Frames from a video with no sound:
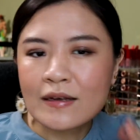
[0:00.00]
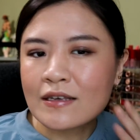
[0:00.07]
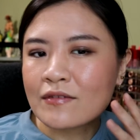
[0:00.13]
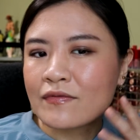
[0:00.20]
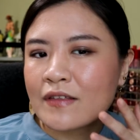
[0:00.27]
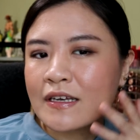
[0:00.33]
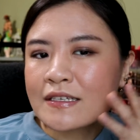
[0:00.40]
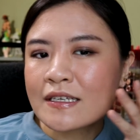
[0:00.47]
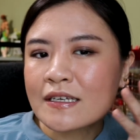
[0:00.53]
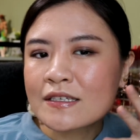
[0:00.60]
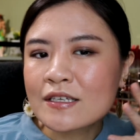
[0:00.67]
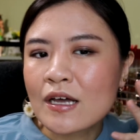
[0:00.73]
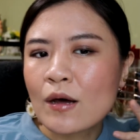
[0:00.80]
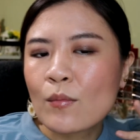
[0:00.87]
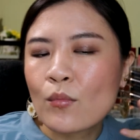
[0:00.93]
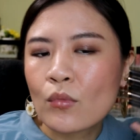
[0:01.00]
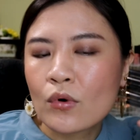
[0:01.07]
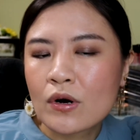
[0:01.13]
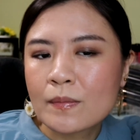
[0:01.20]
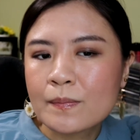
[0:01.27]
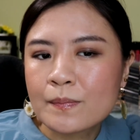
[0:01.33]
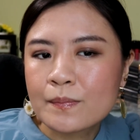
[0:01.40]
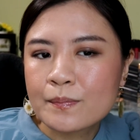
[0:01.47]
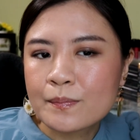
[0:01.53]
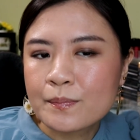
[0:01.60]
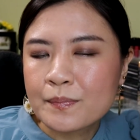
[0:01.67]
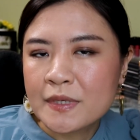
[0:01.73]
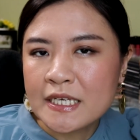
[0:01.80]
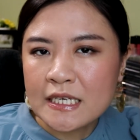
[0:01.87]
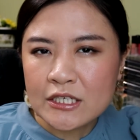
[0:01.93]
If this is a more
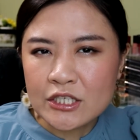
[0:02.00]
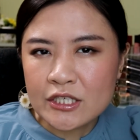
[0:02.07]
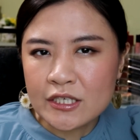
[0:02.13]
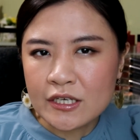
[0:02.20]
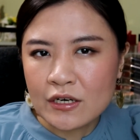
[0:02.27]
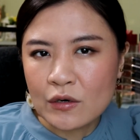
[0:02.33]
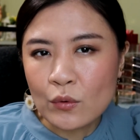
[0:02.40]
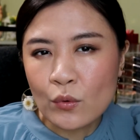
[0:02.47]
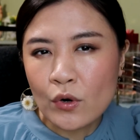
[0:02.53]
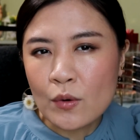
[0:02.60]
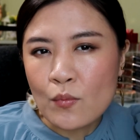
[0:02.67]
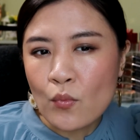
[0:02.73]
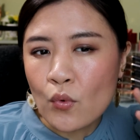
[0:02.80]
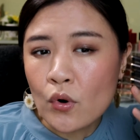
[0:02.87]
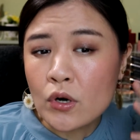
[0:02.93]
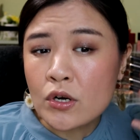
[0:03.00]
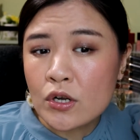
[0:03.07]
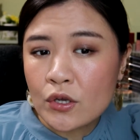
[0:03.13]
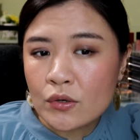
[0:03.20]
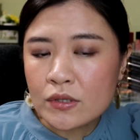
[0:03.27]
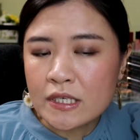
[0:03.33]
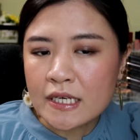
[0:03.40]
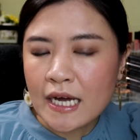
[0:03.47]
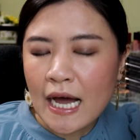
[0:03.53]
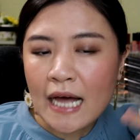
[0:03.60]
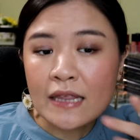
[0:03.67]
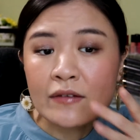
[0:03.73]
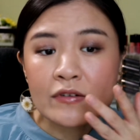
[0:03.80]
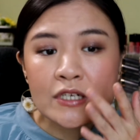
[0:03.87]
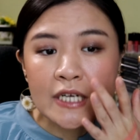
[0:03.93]
peachier or more nudie
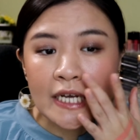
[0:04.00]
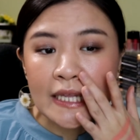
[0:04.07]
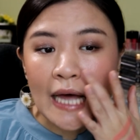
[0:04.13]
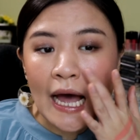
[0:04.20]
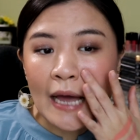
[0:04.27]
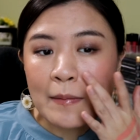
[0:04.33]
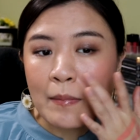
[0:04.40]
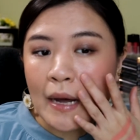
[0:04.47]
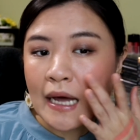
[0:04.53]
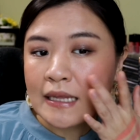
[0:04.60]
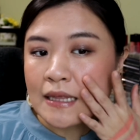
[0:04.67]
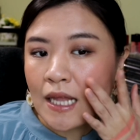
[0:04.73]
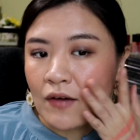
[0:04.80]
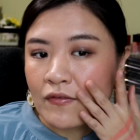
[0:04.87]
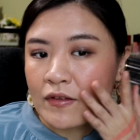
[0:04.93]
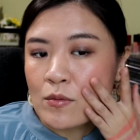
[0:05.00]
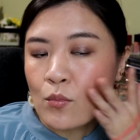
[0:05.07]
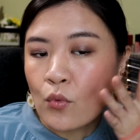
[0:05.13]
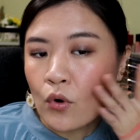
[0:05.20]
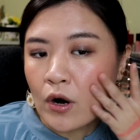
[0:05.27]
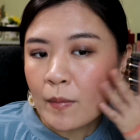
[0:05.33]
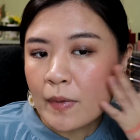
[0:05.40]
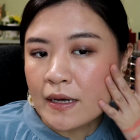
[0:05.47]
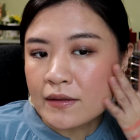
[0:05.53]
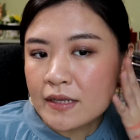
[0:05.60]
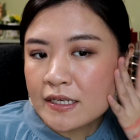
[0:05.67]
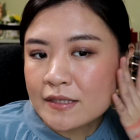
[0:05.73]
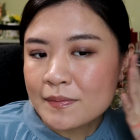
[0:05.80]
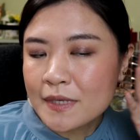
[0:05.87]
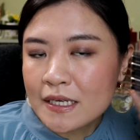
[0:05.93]
kind of shade, I might love it more, but
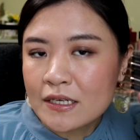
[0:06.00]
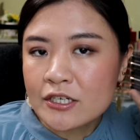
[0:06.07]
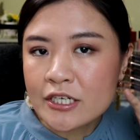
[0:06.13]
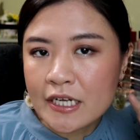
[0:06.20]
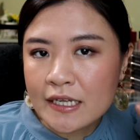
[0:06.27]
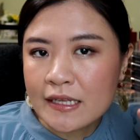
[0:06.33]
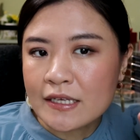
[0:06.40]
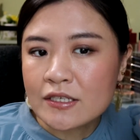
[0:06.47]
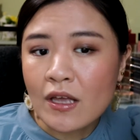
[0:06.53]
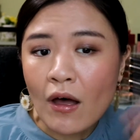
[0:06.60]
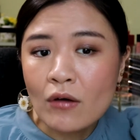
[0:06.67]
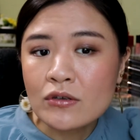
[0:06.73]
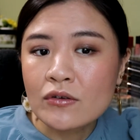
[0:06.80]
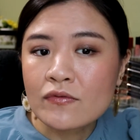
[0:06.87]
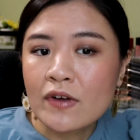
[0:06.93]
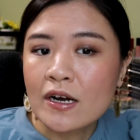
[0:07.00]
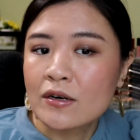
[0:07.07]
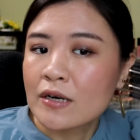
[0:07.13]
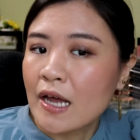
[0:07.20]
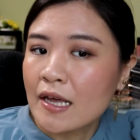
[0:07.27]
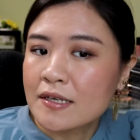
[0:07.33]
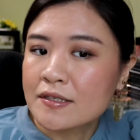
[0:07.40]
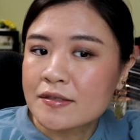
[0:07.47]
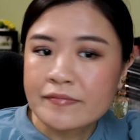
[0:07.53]
this pink shade is also very nice.